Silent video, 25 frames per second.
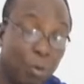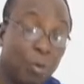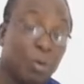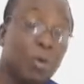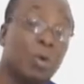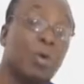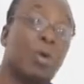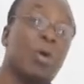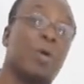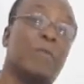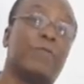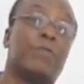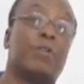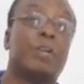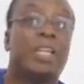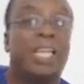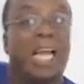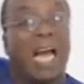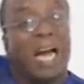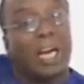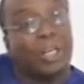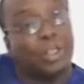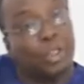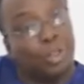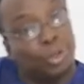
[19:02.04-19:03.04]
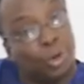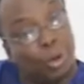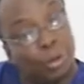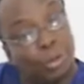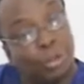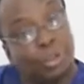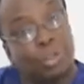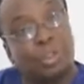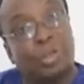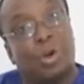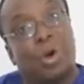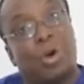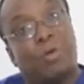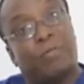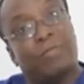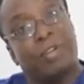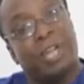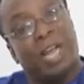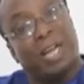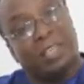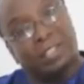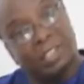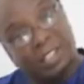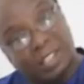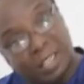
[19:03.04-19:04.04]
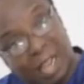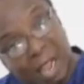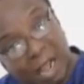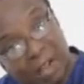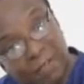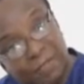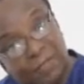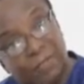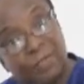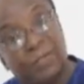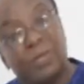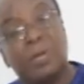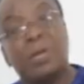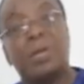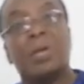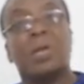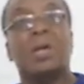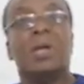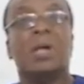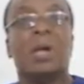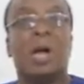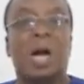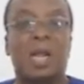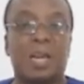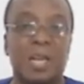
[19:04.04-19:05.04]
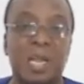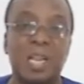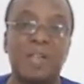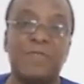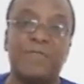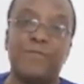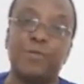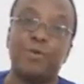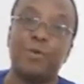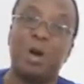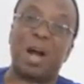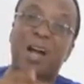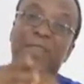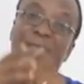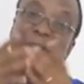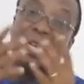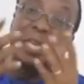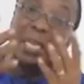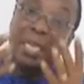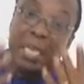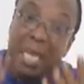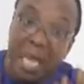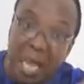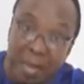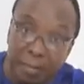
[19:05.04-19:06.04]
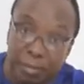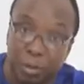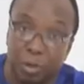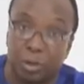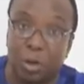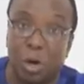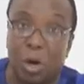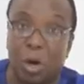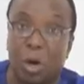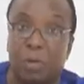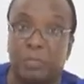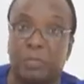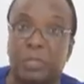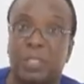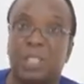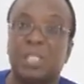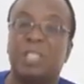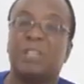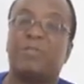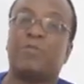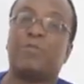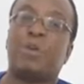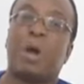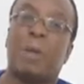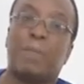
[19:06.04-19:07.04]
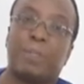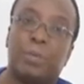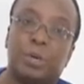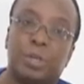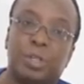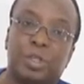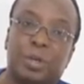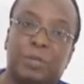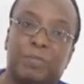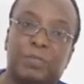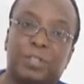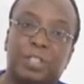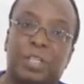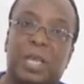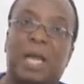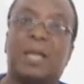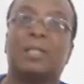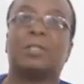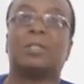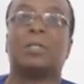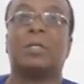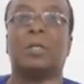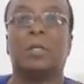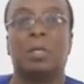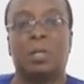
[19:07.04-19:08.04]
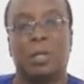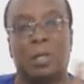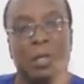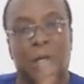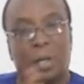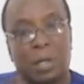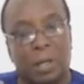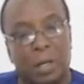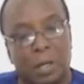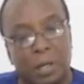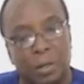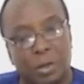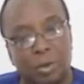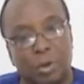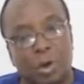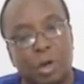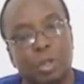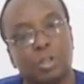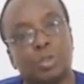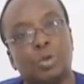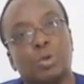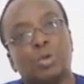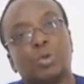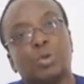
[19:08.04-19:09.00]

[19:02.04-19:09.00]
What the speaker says: for the actions of their staff. And then if you have the names of the individual police officers, you also